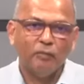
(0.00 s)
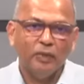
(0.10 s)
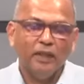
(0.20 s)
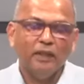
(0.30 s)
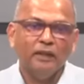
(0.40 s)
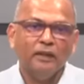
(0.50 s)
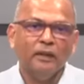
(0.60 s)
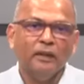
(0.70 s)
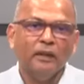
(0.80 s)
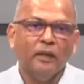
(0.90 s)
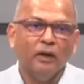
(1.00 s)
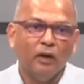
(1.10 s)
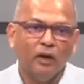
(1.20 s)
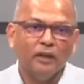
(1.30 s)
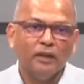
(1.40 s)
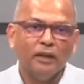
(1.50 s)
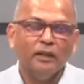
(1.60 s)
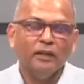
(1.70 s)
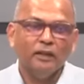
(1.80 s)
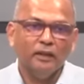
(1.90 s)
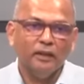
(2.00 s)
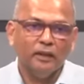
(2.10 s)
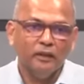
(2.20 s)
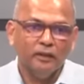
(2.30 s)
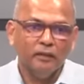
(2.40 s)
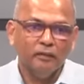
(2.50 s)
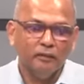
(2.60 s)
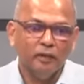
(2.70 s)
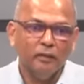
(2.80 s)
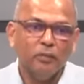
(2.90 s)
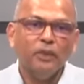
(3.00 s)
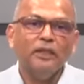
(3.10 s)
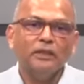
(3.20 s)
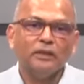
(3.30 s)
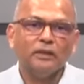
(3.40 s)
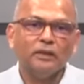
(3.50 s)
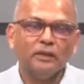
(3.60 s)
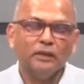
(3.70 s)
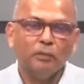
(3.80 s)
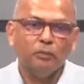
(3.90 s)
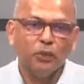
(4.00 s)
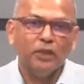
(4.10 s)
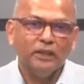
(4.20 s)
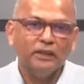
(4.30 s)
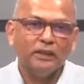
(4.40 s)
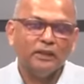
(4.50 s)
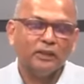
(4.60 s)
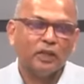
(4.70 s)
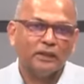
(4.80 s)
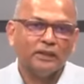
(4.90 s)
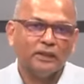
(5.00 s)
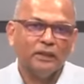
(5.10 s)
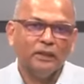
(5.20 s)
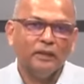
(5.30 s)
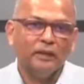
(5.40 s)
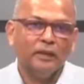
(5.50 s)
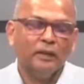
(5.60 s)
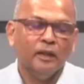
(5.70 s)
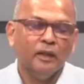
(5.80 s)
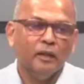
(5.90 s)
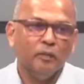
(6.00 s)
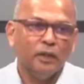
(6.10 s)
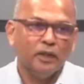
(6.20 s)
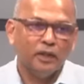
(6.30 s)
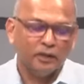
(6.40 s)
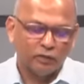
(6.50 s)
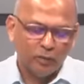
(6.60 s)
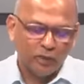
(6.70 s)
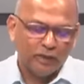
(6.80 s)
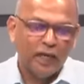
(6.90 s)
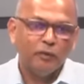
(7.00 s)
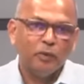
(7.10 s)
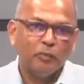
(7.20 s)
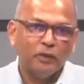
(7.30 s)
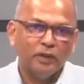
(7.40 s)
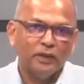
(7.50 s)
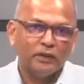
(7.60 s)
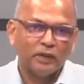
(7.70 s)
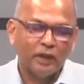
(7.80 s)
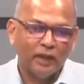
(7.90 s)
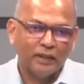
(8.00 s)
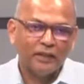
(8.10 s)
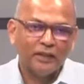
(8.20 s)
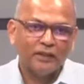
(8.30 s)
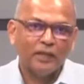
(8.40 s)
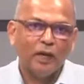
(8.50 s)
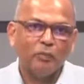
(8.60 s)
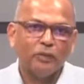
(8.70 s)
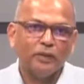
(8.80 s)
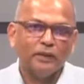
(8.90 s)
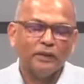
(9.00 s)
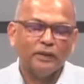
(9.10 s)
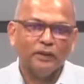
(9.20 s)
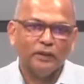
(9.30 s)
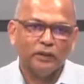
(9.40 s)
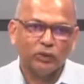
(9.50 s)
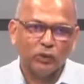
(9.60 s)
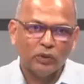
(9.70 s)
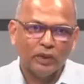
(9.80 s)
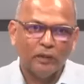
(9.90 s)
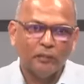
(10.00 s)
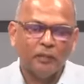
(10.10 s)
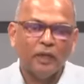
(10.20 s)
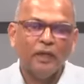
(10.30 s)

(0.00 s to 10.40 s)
been under the police's custody, because from the time the police collected the samples, they store them,